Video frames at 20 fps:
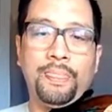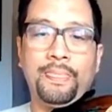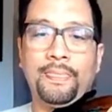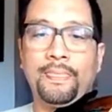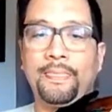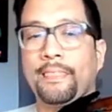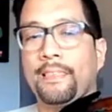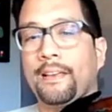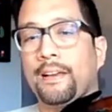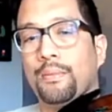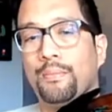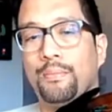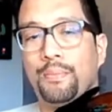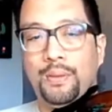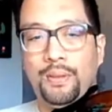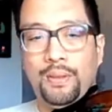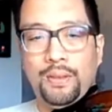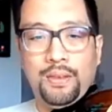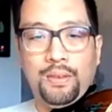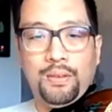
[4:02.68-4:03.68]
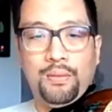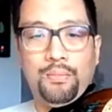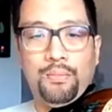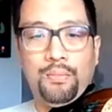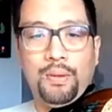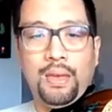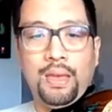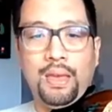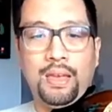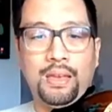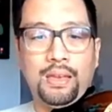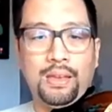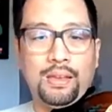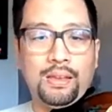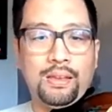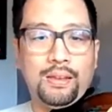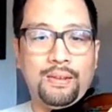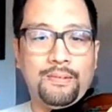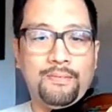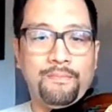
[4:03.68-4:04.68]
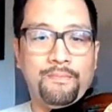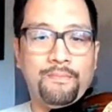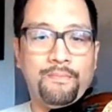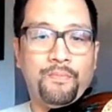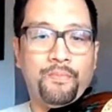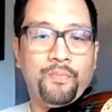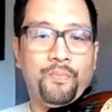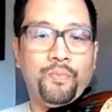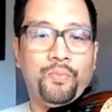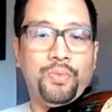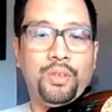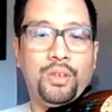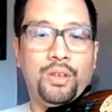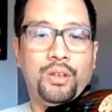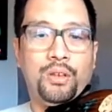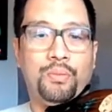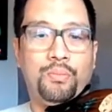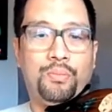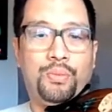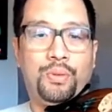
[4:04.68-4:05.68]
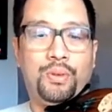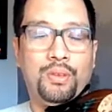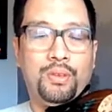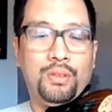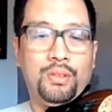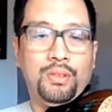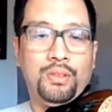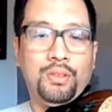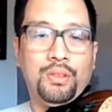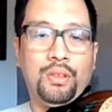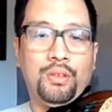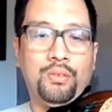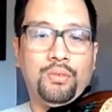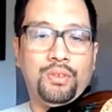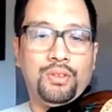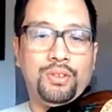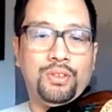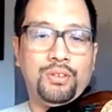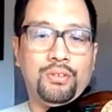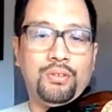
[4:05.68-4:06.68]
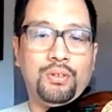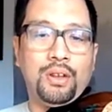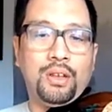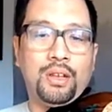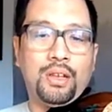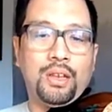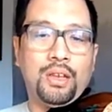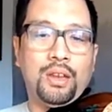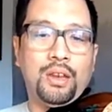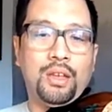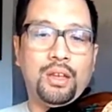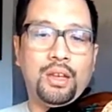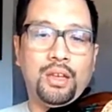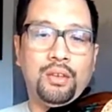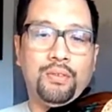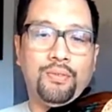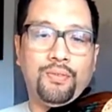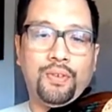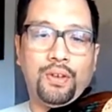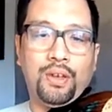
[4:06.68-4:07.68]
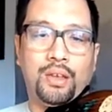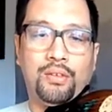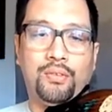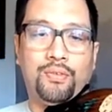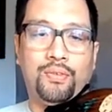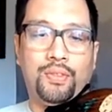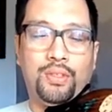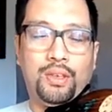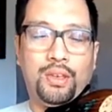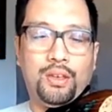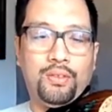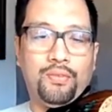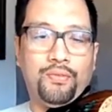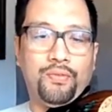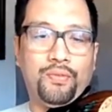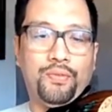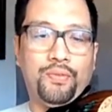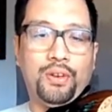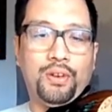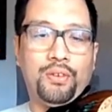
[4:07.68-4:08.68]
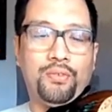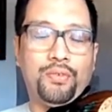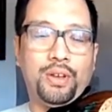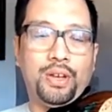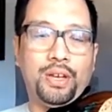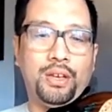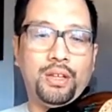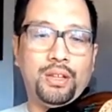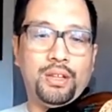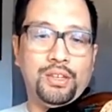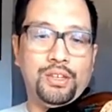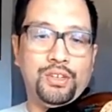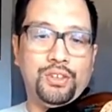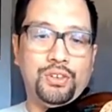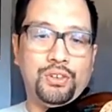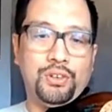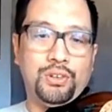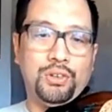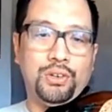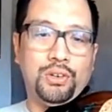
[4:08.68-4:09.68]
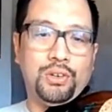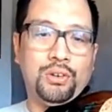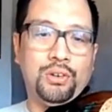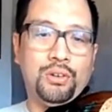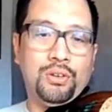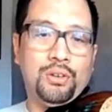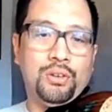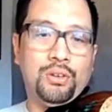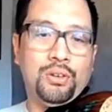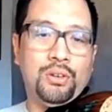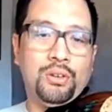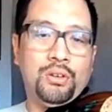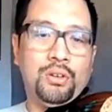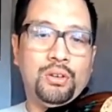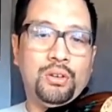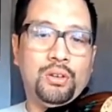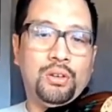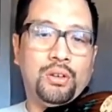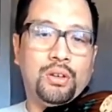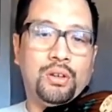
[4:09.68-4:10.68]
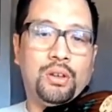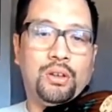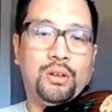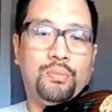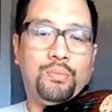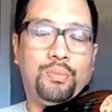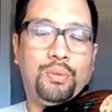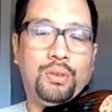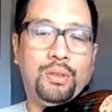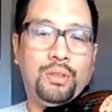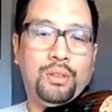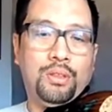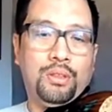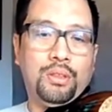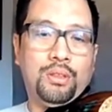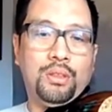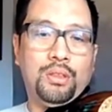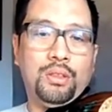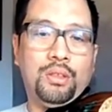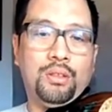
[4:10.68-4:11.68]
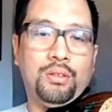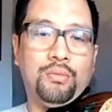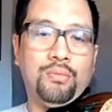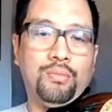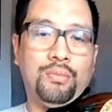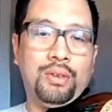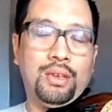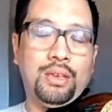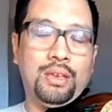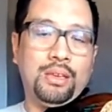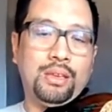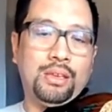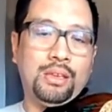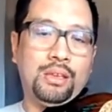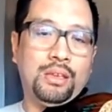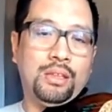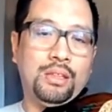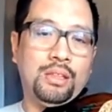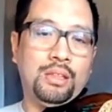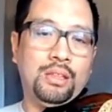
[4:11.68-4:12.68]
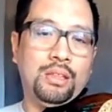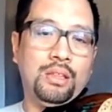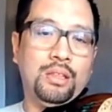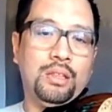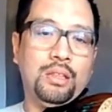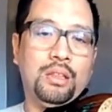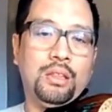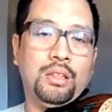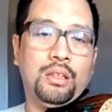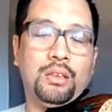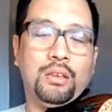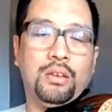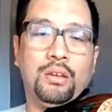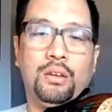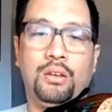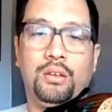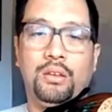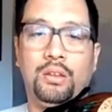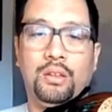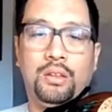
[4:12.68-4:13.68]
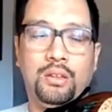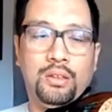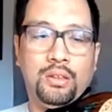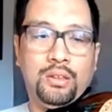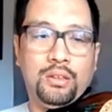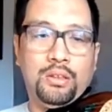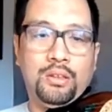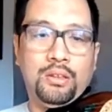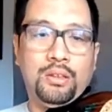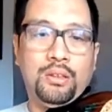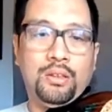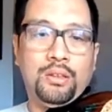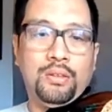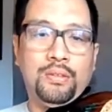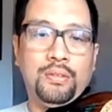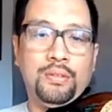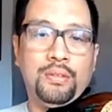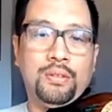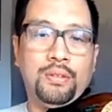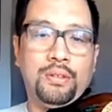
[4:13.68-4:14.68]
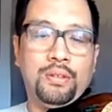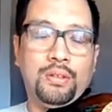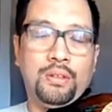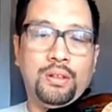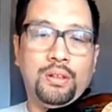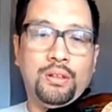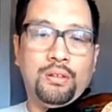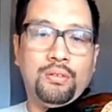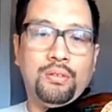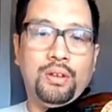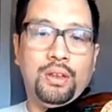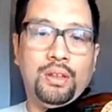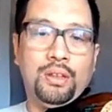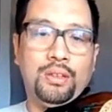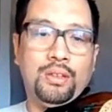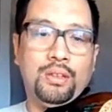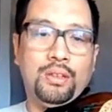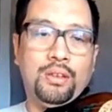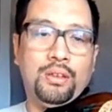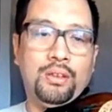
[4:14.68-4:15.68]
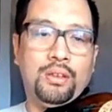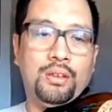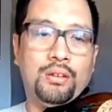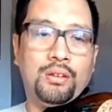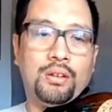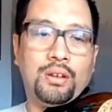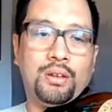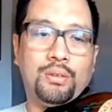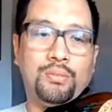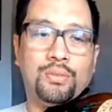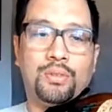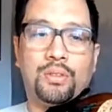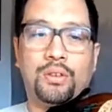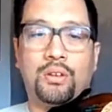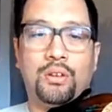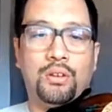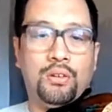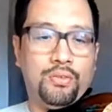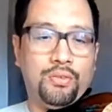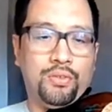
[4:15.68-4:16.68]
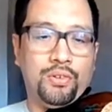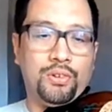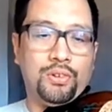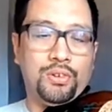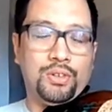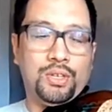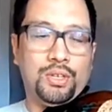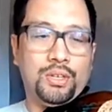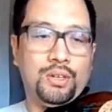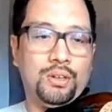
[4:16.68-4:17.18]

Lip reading: Up and back, up, and we still want to kind of high five our violin shoulder. Up and back. Good. Alright, here comes the go version.